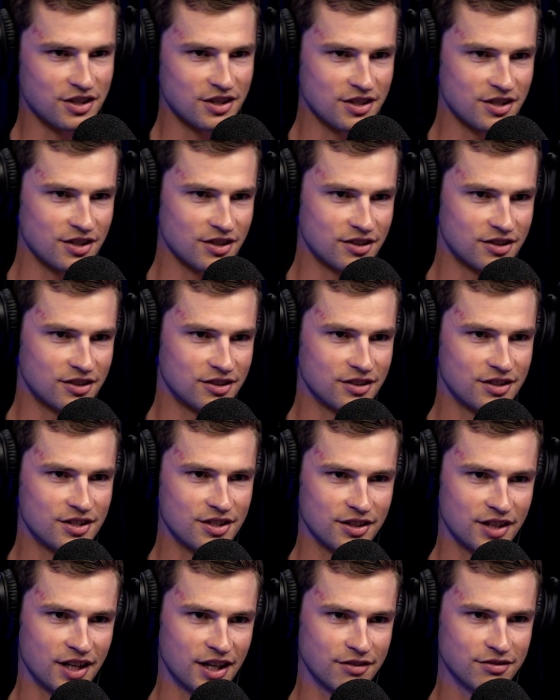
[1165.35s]
until
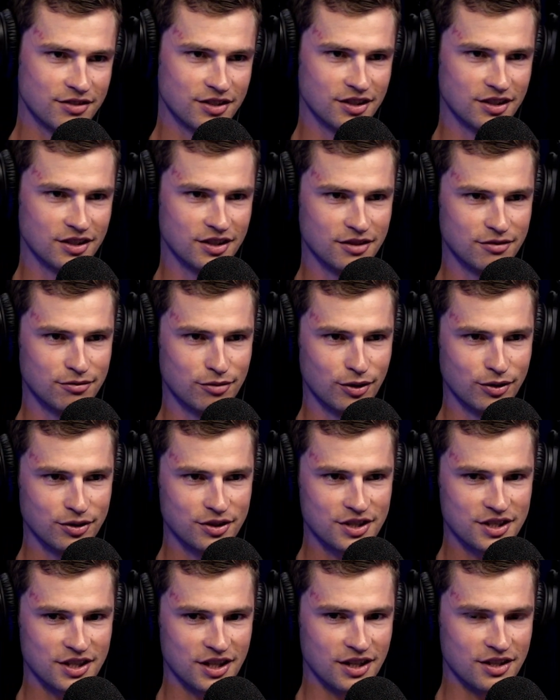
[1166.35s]
after the Vuelta
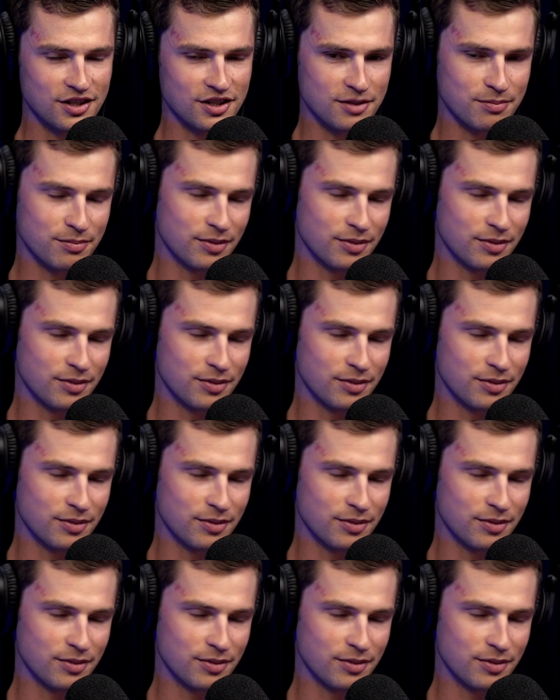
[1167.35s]
stages,